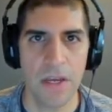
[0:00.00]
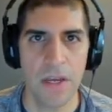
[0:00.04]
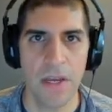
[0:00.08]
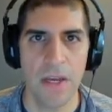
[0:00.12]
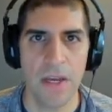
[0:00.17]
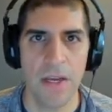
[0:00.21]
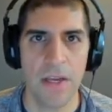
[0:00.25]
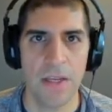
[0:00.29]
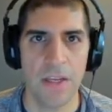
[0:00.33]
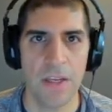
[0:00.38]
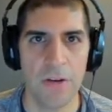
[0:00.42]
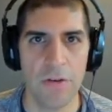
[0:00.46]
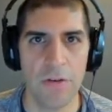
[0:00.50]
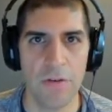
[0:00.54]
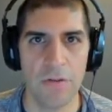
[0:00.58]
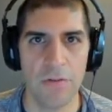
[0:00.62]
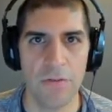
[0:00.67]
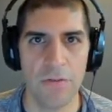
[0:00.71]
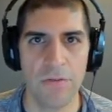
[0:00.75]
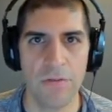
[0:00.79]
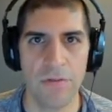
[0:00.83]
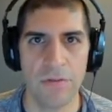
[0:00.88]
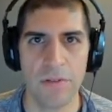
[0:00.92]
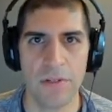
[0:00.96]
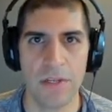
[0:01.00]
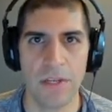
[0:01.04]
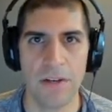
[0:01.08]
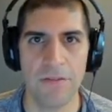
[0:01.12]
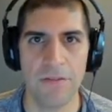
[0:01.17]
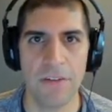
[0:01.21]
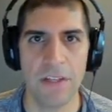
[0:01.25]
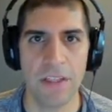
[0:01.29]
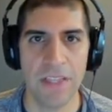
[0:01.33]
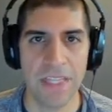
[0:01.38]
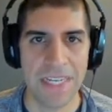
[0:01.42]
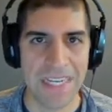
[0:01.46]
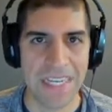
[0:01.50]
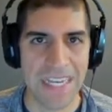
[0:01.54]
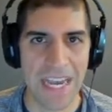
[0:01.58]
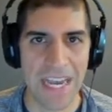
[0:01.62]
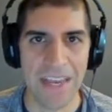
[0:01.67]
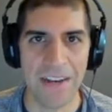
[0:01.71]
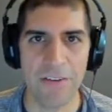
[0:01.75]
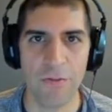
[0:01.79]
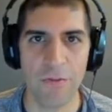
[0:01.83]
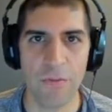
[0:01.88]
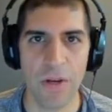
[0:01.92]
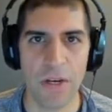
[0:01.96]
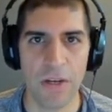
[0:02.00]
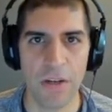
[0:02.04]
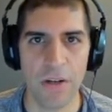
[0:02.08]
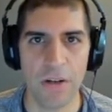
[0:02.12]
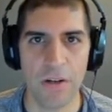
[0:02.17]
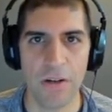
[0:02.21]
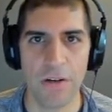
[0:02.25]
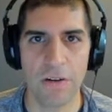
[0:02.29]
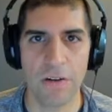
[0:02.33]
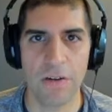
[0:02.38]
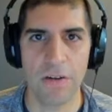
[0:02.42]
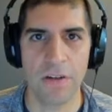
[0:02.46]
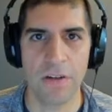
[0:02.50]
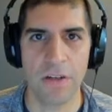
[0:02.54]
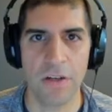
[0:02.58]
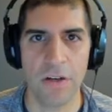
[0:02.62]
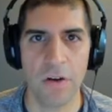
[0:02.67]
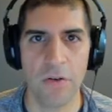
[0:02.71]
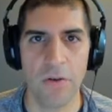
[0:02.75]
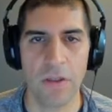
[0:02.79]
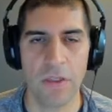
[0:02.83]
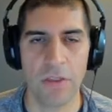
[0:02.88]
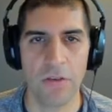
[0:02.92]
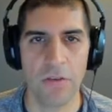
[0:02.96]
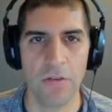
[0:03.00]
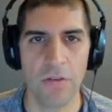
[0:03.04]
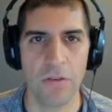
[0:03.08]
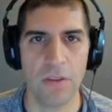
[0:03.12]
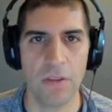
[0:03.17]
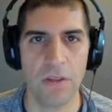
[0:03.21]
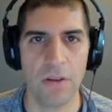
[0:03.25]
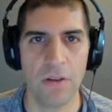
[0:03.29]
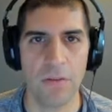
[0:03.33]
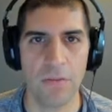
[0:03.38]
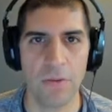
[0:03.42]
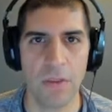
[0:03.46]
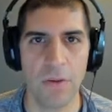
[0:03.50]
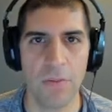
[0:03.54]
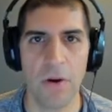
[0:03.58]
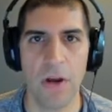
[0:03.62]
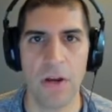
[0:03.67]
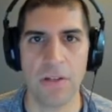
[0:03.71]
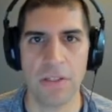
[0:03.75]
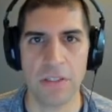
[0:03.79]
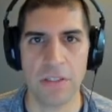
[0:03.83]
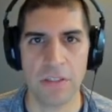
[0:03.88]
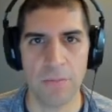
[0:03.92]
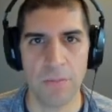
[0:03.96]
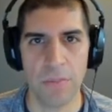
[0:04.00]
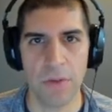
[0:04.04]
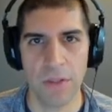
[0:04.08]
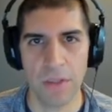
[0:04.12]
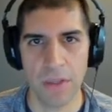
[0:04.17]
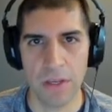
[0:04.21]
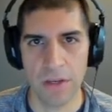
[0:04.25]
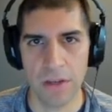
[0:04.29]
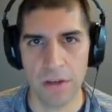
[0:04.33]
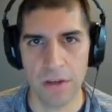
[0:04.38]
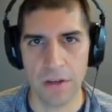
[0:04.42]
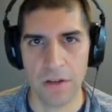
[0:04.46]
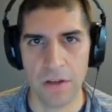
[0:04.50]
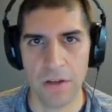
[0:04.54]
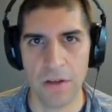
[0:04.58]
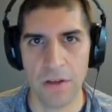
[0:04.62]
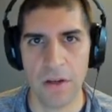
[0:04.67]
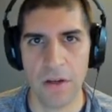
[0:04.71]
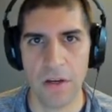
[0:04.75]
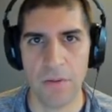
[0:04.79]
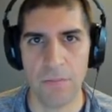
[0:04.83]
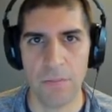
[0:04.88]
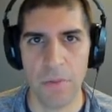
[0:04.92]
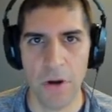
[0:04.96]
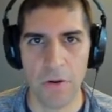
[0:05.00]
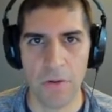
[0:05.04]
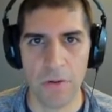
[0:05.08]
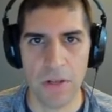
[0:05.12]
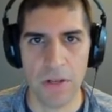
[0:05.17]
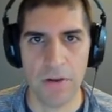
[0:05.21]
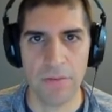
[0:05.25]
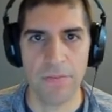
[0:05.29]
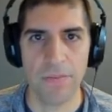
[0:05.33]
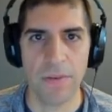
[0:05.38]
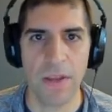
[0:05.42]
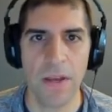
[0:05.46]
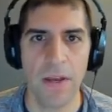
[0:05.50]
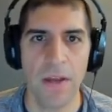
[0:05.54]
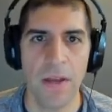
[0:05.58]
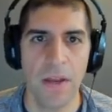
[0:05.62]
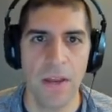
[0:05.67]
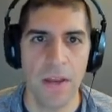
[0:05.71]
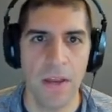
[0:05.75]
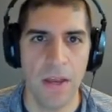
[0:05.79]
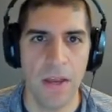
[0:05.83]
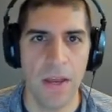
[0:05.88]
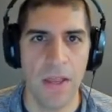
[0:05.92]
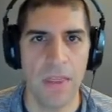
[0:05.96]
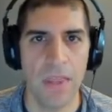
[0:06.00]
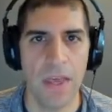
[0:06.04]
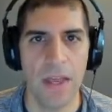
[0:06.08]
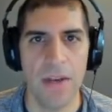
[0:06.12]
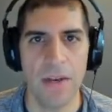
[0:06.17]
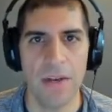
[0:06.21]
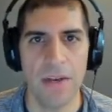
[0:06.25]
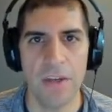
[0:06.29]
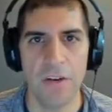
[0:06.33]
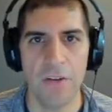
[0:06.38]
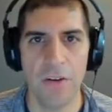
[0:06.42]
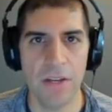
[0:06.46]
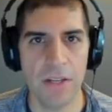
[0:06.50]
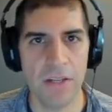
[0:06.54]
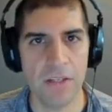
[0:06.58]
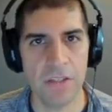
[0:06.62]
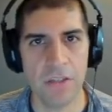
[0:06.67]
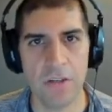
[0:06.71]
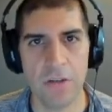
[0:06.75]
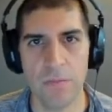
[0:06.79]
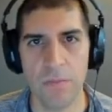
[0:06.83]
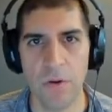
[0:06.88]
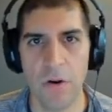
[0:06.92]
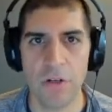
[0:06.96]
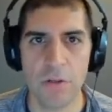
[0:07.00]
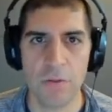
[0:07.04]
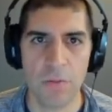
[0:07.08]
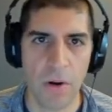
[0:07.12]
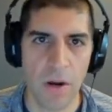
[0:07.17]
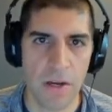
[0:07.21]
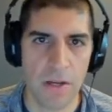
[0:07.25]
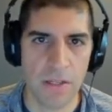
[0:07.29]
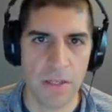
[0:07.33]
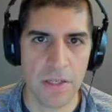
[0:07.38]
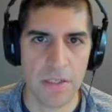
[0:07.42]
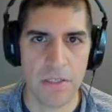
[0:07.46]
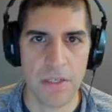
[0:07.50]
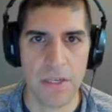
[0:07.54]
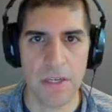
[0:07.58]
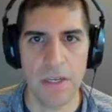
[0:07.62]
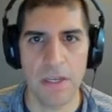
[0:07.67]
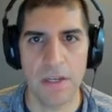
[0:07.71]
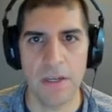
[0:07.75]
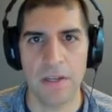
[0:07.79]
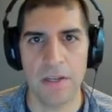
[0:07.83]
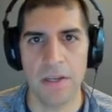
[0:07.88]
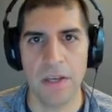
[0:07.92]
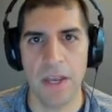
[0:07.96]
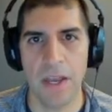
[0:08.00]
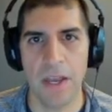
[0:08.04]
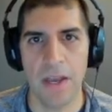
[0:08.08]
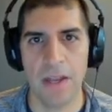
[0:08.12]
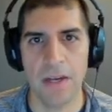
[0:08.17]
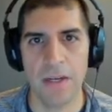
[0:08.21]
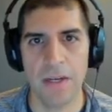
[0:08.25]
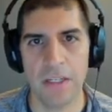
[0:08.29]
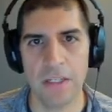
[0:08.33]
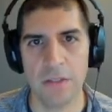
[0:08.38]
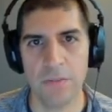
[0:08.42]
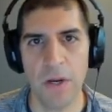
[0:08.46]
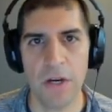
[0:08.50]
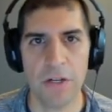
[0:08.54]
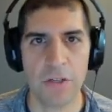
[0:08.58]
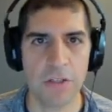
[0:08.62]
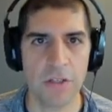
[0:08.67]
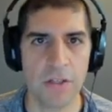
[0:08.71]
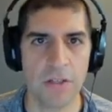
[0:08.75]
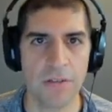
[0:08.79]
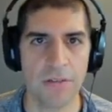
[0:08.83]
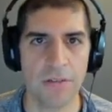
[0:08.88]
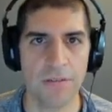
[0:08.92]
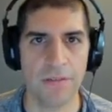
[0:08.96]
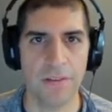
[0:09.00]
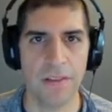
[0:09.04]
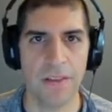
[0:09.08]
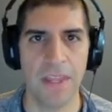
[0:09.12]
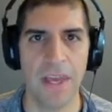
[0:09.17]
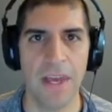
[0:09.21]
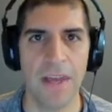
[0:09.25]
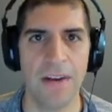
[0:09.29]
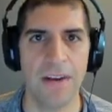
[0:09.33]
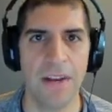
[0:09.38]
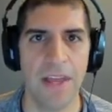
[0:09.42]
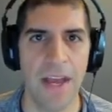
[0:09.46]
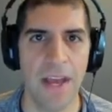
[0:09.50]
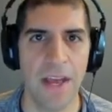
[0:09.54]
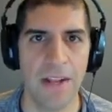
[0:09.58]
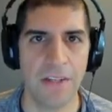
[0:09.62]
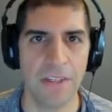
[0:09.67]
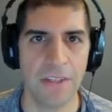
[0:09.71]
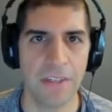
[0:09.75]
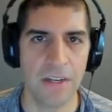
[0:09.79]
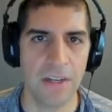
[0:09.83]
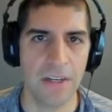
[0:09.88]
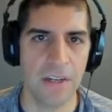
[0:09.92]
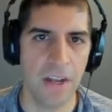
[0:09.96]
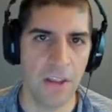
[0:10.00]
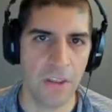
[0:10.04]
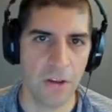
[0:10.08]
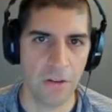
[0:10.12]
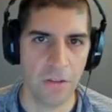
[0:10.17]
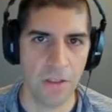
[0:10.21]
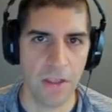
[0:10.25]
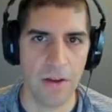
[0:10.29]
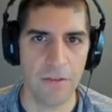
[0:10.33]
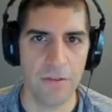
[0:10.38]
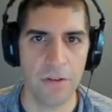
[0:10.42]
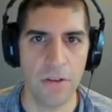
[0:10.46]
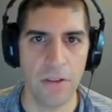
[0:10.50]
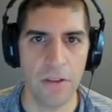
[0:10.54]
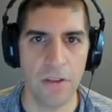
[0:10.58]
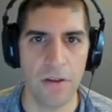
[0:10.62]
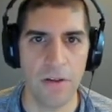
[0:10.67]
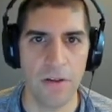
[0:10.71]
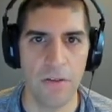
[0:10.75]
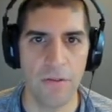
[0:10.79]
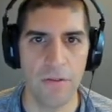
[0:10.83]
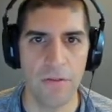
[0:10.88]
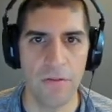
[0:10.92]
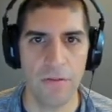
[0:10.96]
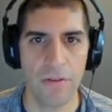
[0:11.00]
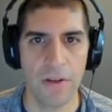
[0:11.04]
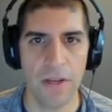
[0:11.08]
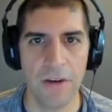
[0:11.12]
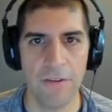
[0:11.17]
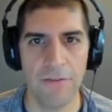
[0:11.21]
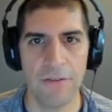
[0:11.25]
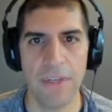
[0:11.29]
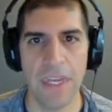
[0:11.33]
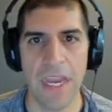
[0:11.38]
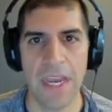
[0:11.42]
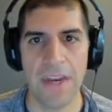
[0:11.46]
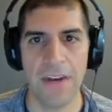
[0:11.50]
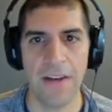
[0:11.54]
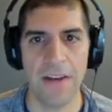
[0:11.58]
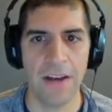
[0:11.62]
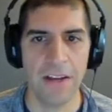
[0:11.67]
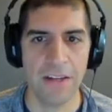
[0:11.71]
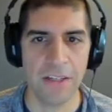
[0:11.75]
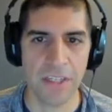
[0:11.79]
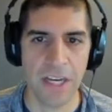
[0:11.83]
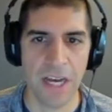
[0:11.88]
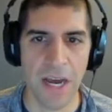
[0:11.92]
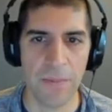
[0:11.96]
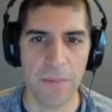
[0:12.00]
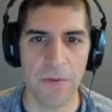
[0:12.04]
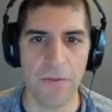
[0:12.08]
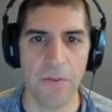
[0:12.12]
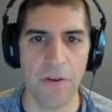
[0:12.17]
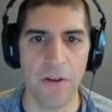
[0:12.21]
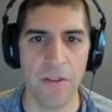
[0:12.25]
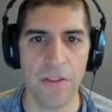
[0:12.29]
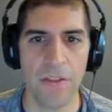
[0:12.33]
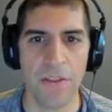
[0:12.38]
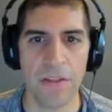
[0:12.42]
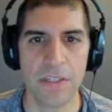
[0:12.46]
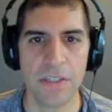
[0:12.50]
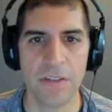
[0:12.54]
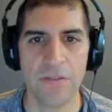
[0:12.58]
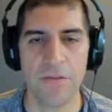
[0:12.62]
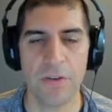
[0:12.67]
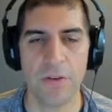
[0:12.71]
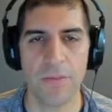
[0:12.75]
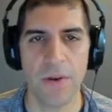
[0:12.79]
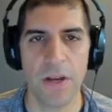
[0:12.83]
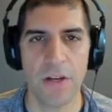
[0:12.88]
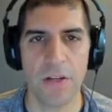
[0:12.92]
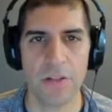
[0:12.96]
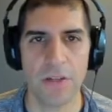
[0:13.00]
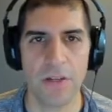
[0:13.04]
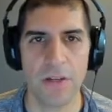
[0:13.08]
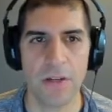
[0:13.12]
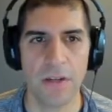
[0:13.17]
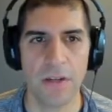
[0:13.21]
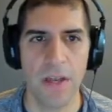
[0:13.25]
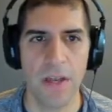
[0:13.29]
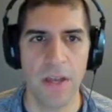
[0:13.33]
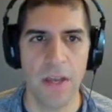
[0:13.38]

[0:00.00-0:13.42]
you kind of delineate when you're going through the process of building a component. And then you get into post-processing and inspection that adds another level of kind of data on top of all of this information.